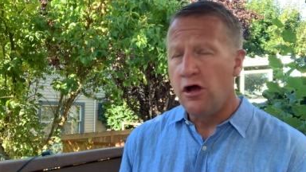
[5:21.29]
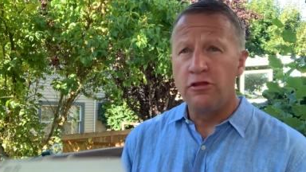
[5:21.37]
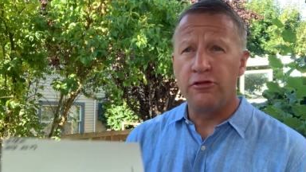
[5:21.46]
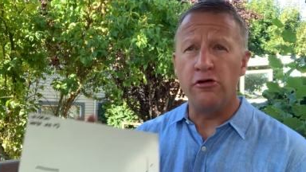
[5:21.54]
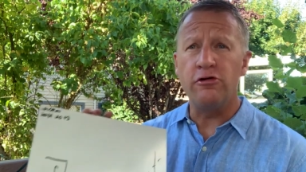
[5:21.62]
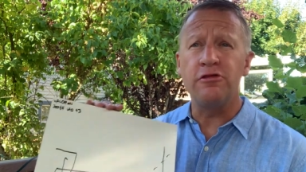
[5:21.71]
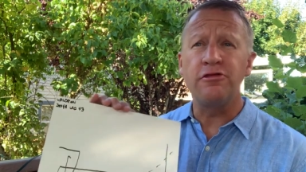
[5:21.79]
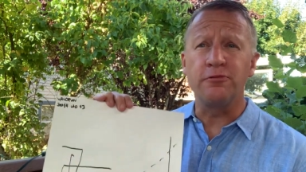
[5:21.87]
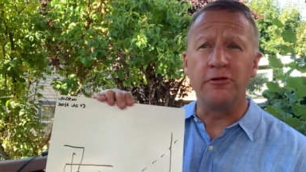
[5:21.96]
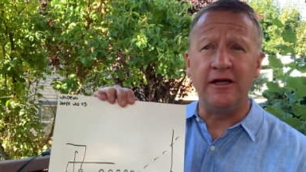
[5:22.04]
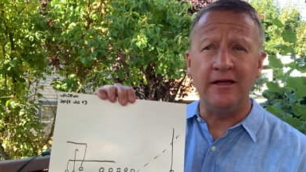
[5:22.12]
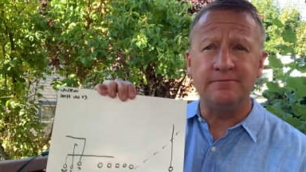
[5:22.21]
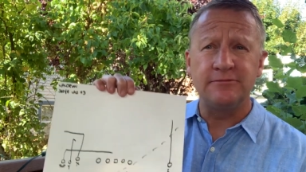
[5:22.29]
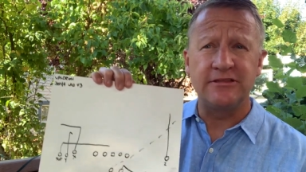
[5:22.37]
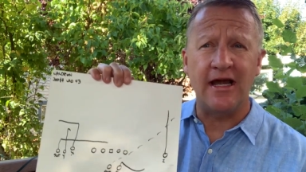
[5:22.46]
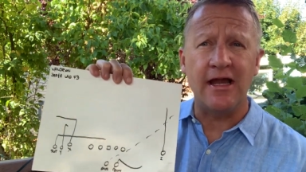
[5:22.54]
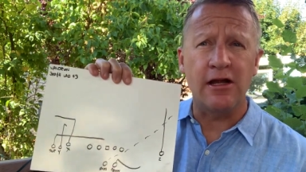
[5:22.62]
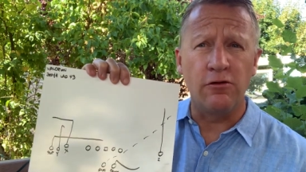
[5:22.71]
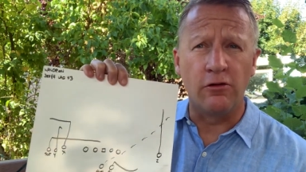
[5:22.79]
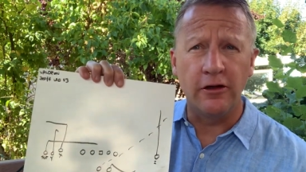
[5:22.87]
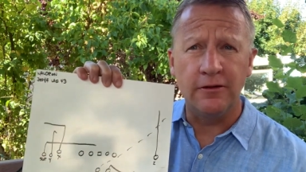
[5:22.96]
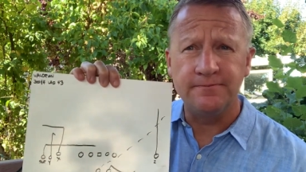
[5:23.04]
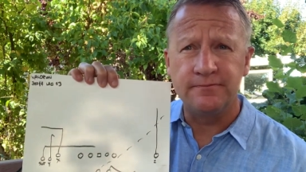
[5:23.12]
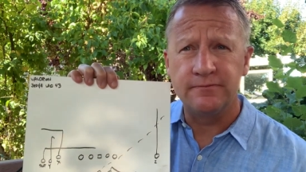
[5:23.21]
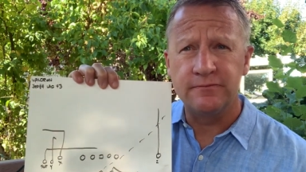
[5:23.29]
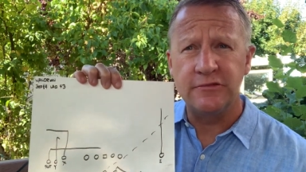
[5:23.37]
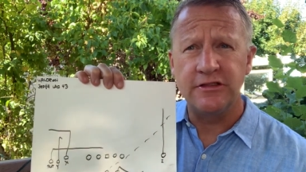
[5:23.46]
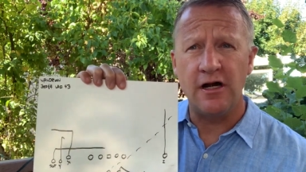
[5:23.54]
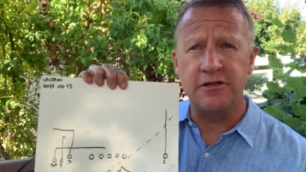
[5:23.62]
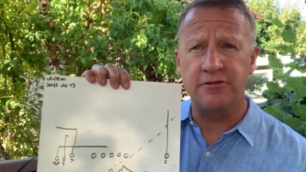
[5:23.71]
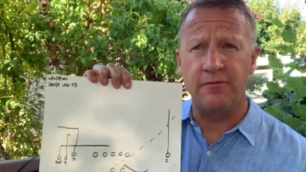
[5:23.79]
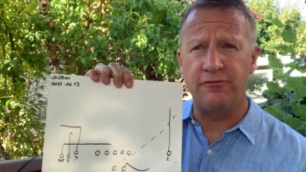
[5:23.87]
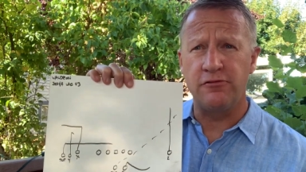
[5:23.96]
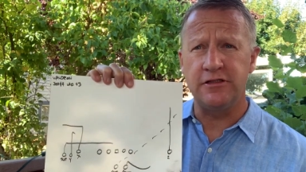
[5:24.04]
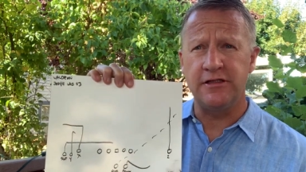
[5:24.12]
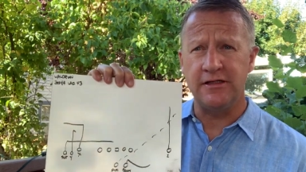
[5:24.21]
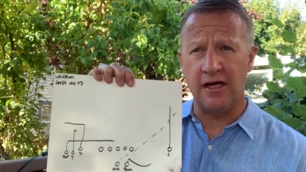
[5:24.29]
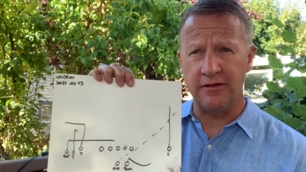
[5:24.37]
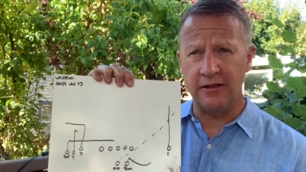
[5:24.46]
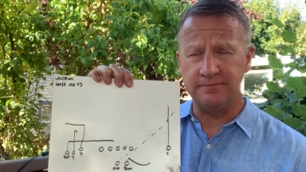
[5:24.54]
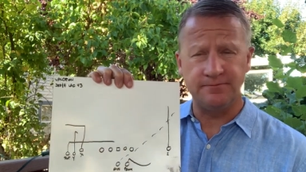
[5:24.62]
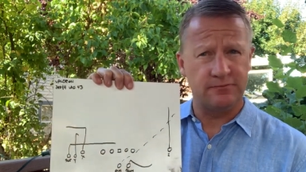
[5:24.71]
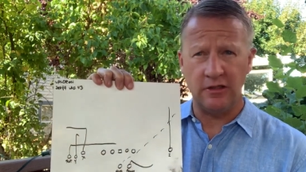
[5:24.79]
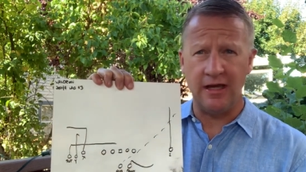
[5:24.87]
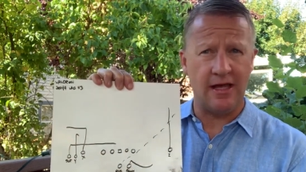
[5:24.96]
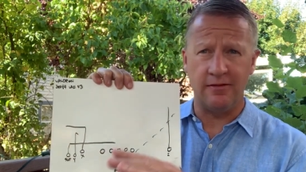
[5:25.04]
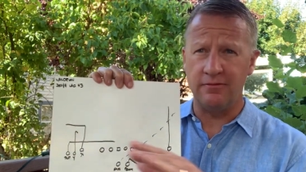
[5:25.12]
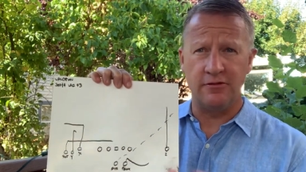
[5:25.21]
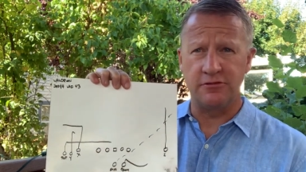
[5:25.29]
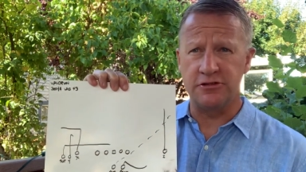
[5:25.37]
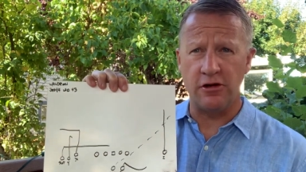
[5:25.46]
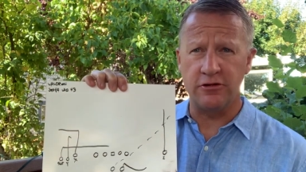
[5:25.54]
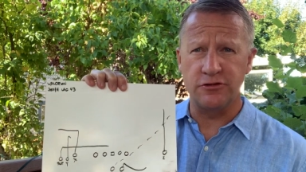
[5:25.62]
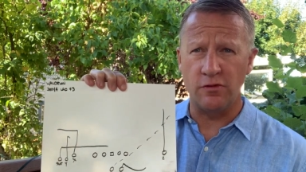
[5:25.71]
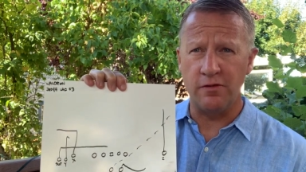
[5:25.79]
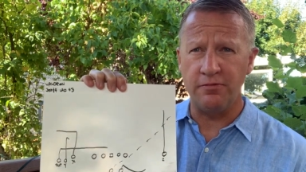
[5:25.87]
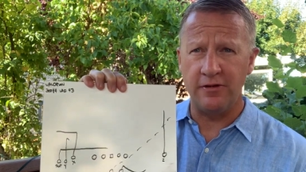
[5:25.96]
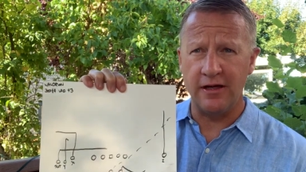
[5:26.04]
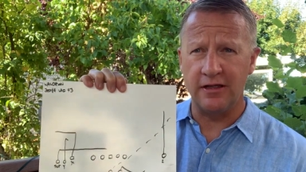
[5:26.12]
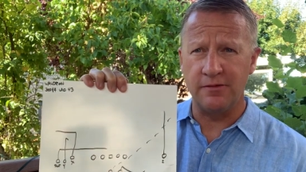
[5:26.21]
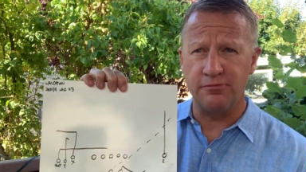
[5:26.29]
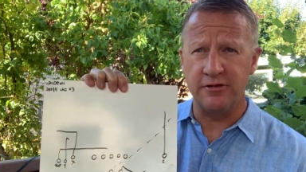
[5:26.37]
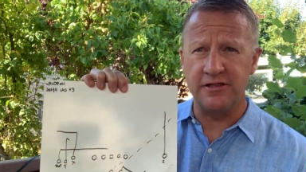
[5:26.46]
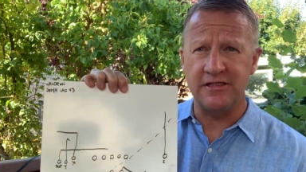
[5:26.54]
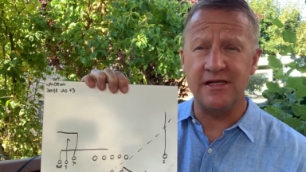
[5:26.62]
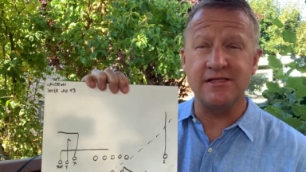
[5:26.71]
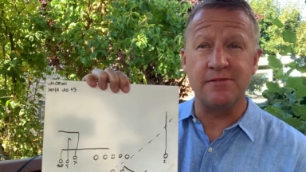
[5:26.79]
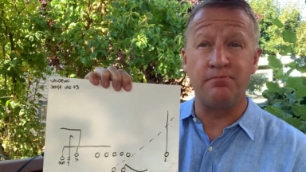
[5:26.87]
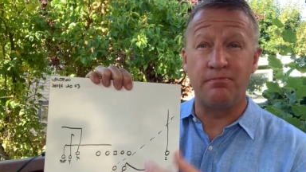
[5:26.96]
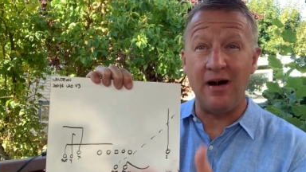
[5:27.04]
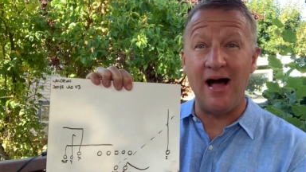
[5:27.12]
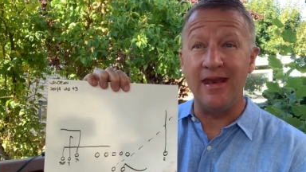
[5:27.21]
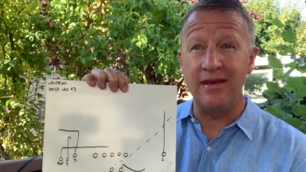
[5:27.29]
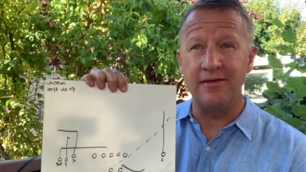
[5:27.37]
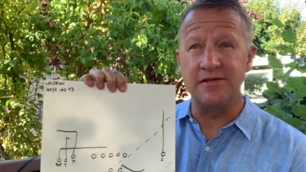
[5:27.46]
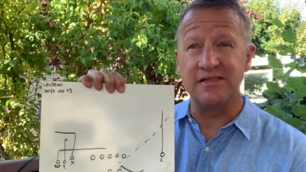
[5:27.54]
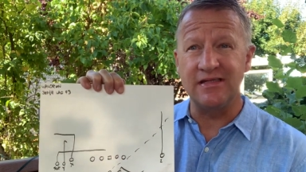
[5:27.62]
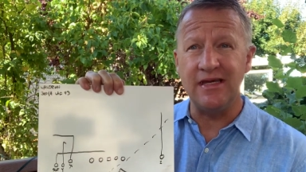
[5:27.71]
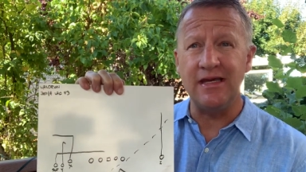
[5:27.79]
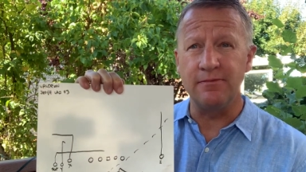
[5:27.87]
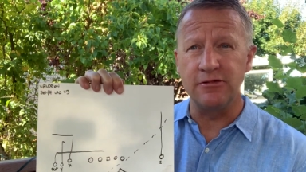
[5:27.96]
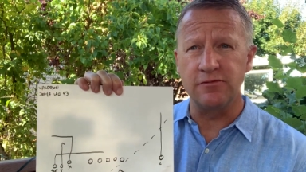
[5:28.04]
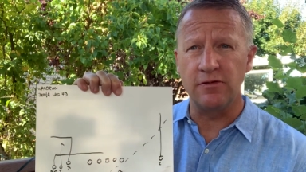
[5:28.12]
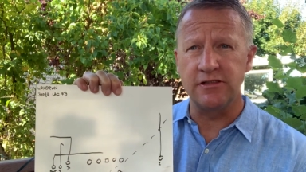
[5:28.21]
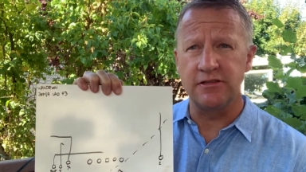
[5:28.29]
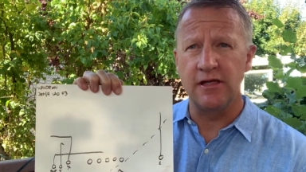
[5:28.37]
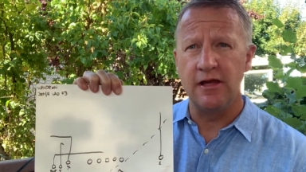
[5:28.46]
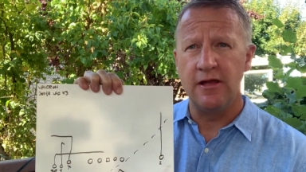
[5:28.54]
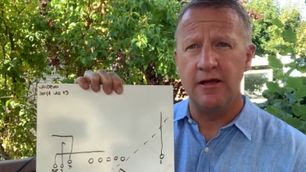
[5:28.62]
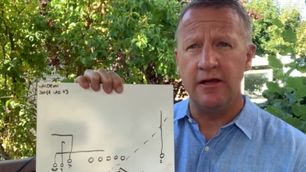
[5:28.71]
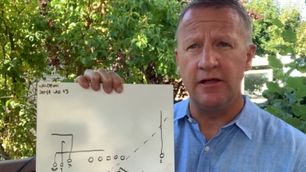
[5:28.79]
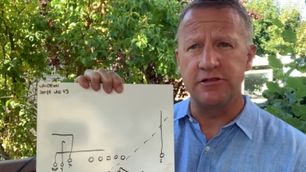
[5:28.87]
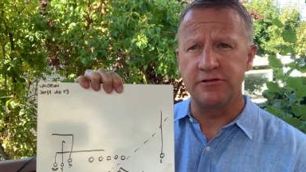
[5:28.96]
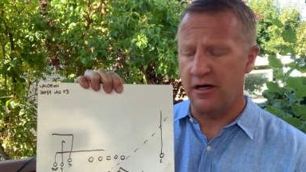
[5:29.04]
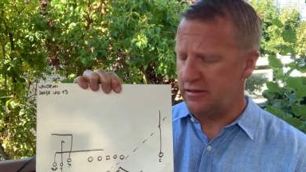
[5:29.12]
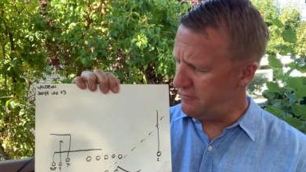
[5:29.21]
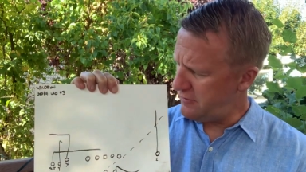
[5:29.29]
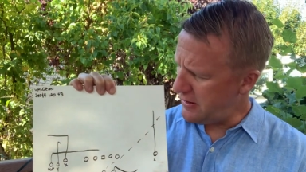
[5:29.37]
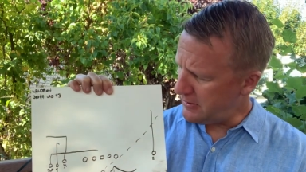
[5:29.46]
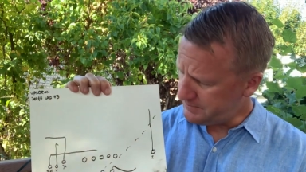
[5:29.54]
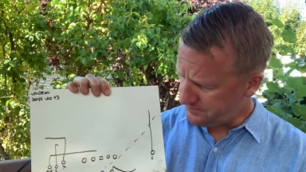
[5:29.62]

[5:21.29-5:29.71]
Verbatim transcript: Third and three, second quarter, Seahawks are up 14 0 Again, their starters weren't playing in the preseason, but the scheme is what's instructive here